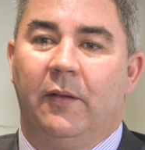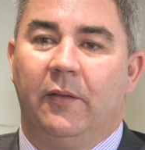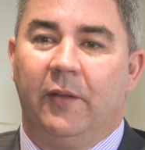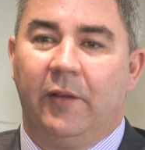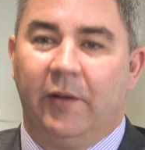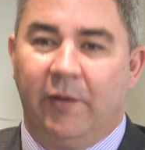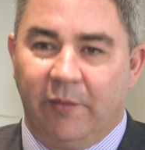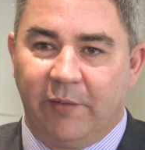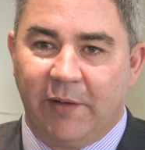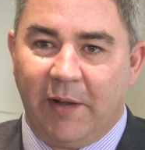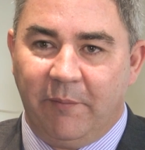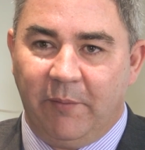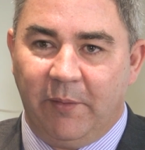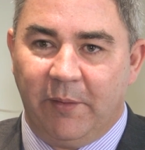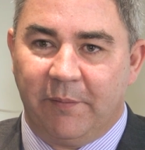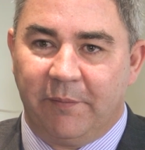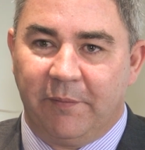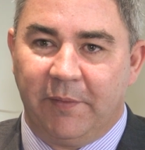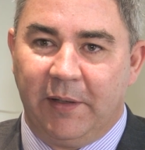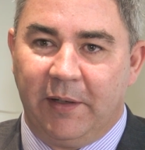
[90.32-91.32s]
The discovery
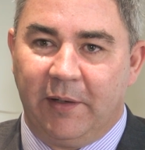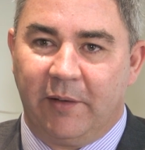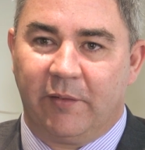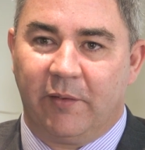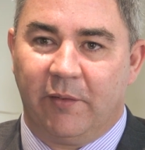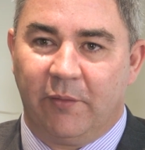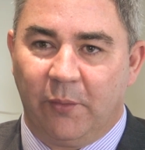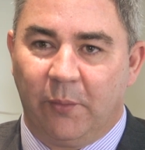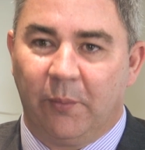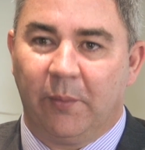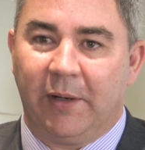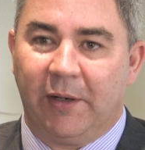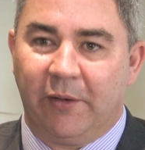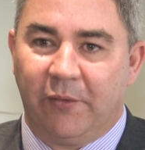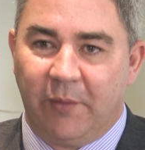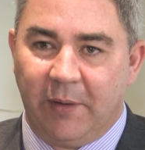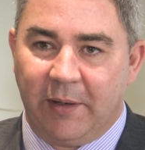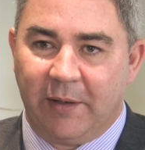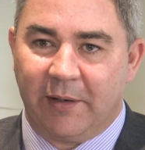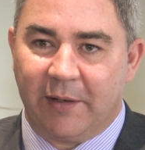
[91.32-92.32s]
of Phoenix has already
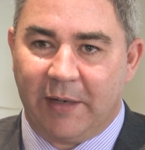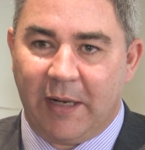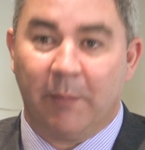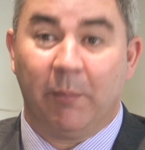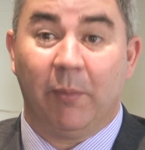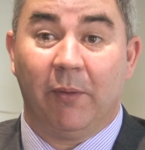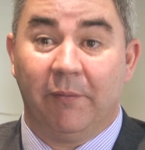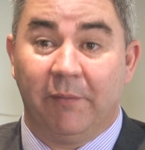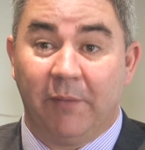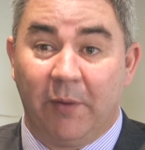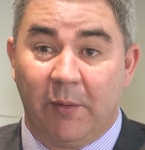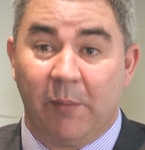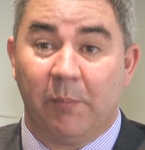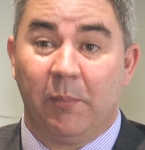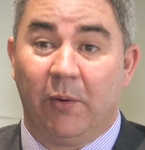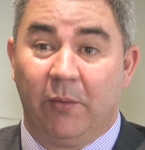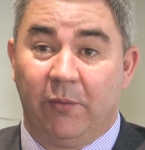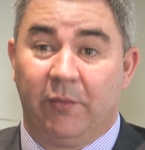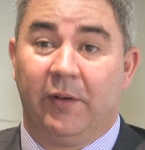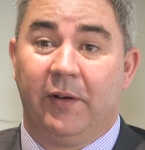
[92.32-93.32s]
triggered a couple of very
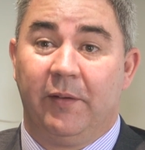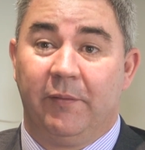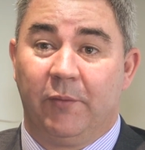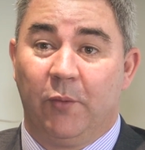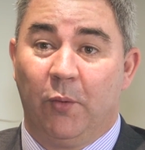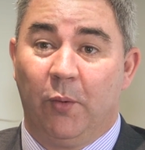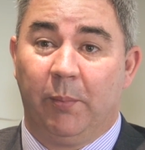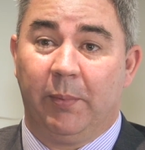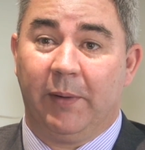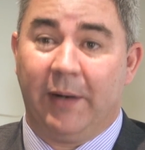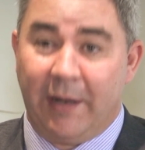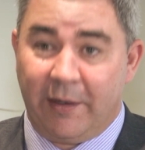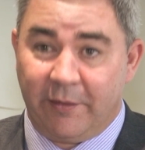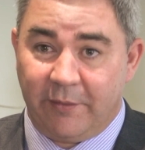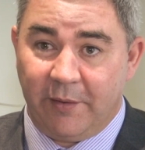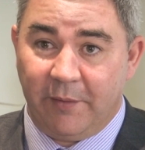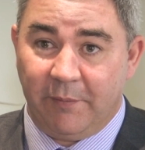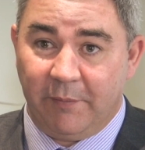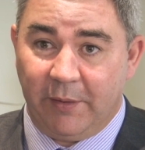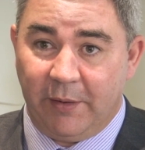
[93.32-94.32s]
positive corporate
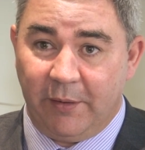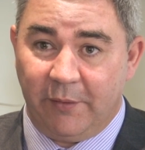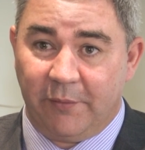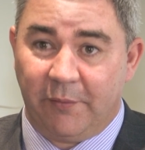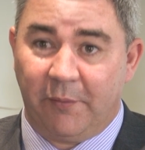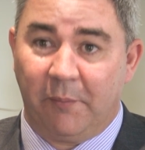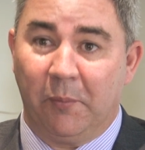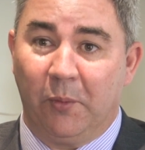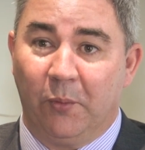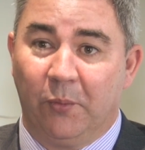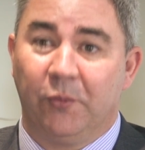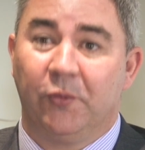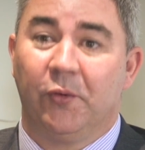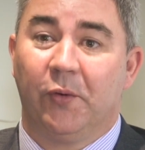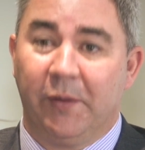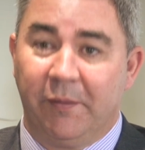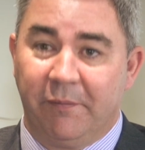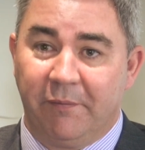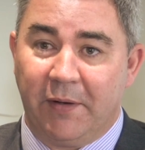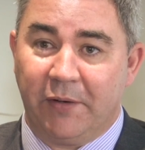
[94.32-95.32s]
activities from your
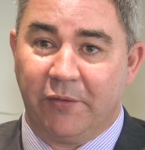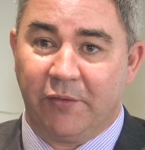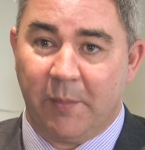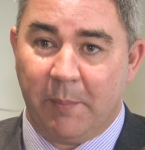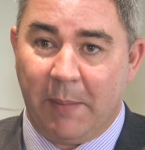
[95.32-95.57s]
joint venture